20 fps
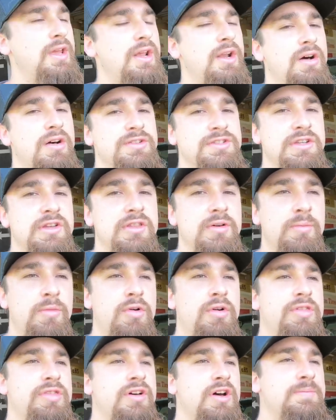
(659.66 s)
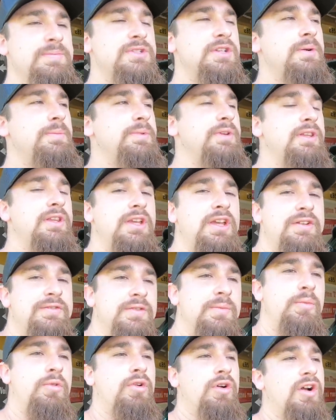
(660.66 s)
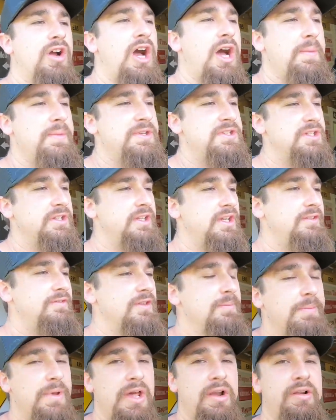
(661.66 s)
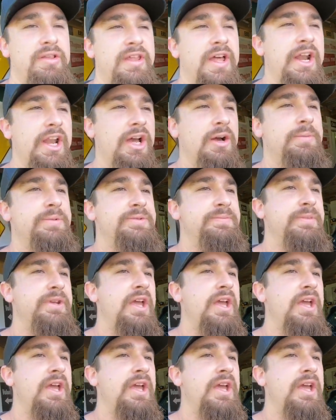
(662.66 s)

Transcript: And also, the more thumbs up you leave, the more comments you leave, the better that helps me